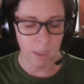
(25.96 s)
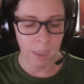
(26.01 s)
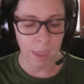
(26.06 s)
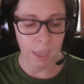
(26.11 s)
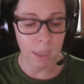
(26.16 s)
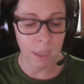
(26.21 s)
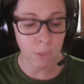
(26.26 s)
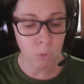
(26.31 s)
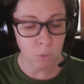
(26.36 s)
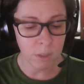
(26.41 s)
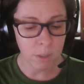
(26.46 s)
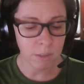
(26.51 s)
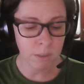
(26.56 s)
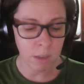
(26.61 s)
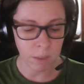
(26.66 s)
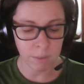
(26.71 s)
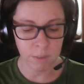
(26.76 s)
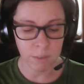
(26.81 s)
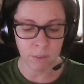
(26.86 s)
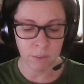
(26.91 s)
And to
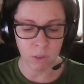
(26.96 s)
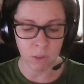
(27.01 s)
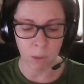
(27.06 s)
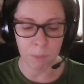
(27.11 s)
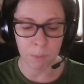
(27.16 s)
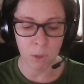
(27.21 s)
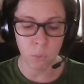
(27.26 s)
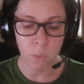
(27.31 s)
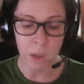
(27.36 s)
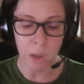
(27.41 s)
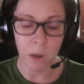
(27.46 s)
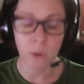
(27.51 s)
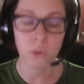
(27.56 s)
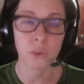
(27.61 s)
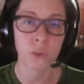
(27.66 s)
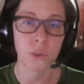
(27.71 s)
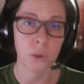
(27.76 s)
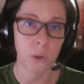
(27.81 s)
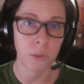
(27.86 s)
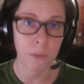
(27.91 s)
discuss this topic, we are
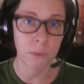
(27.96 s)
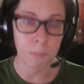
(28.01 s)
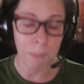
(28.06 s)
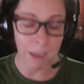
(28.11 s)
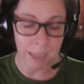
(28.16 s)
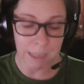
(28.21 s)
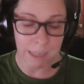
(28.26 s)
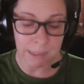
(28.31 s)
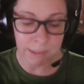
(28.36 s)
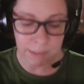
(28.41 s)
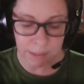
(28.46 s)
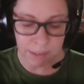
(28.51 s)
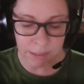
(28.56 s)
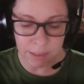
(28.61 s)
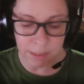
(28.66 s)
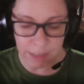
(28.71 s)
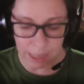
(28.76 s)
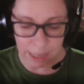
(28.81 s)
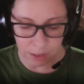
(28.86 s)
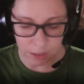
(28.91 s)
joined by a
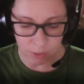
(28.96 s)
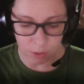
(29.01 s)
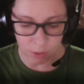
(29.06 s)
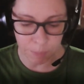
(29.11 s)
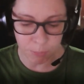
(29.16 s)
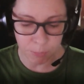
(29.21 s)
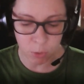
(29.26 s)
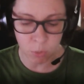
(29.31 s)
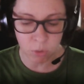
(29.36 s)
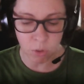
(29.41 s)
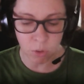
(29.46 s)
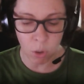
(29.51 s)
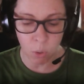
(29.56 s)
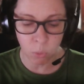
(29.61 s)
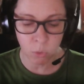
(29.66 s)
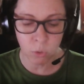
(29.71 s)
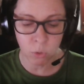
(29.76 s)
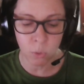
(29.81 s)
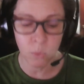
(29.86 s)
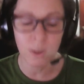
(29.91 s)
seasoned editor who is
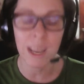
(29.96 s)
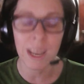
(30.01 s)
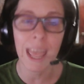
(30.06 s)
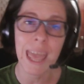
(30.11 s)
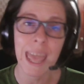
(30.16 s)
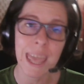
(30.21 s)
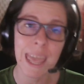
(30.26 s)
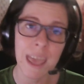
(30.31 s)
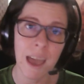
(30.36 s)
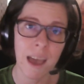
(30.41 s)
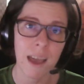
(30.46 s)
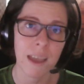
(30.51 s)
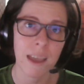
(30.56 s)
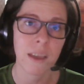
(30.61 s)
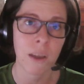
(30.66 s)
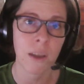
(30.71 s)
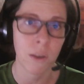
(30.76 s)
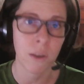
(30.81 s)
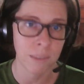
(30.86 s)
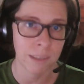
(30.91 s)
also an
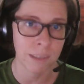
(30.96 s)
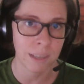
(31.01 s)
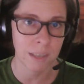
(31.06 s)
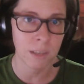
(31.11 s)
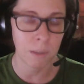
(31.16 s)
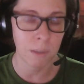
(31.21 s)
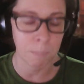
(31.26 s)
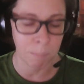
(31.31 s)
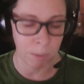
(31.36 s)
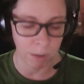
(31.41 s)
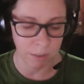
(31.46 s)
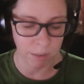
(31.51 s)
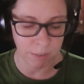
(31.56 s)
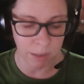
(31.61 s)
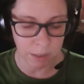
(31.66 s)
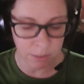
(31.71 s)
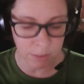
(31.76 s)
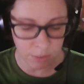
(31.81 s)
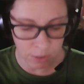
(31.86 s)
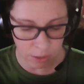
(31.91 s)
AI content policy
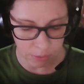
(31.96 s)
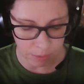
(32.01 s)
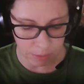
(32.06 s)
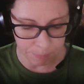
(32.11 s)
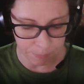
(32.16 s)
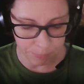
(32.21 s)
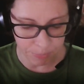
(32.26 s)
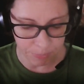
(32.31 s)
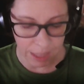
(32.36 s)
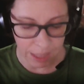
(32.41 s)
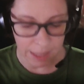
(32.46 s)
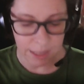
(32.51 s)
consultant.